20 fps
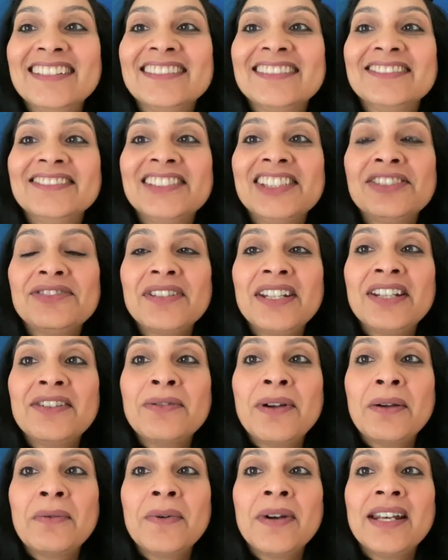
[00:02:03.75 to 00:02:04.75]
Which way do I
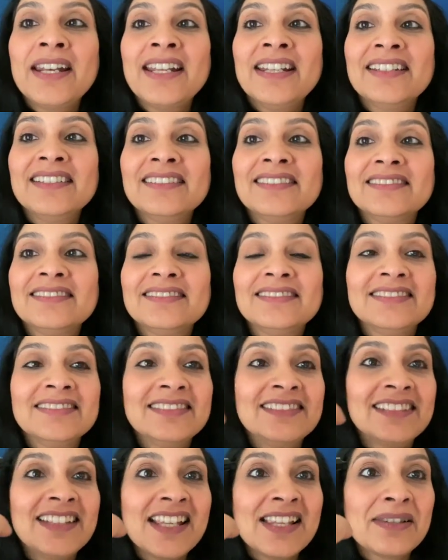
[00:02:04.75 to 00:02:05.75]
want it?
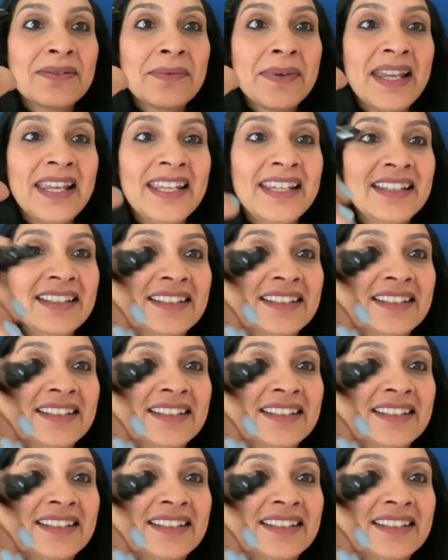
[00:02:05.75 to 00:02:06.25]
This way.